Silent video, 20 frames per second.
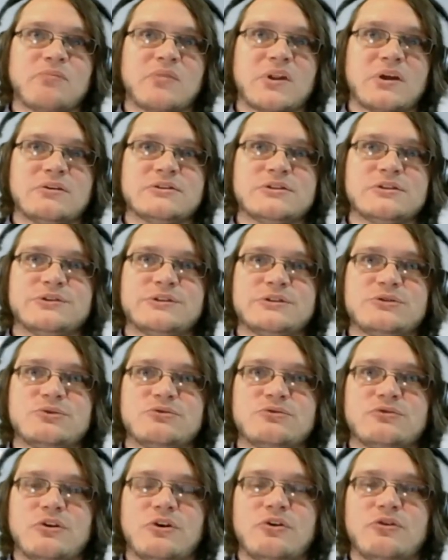So this
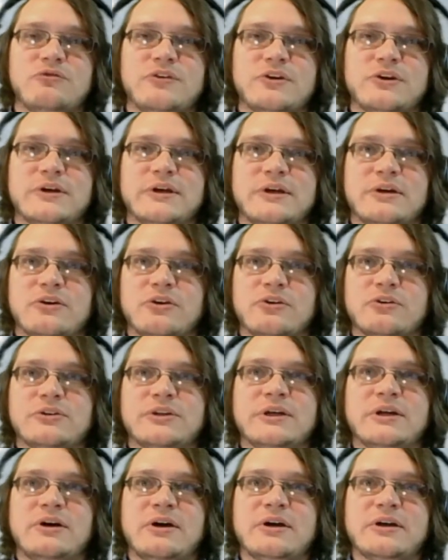was all very
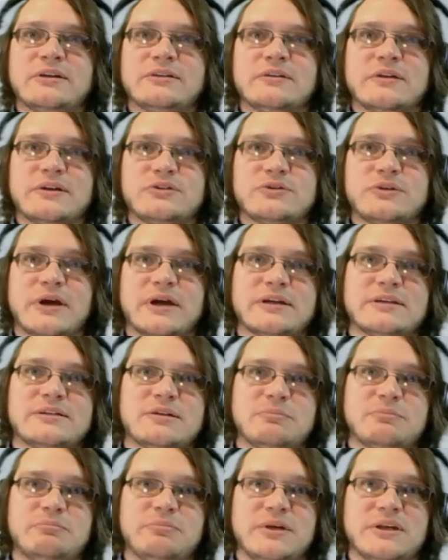early on, like trying
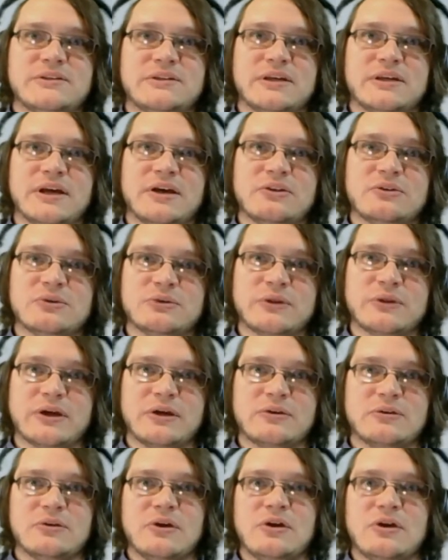to piece together,
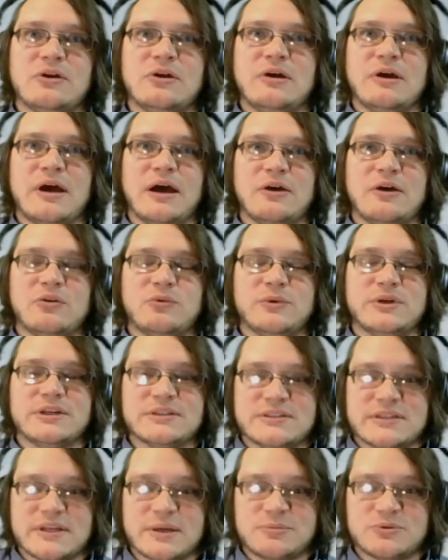like, how do we
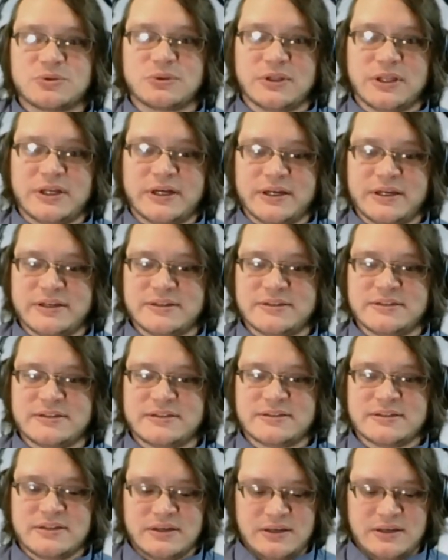conceptualize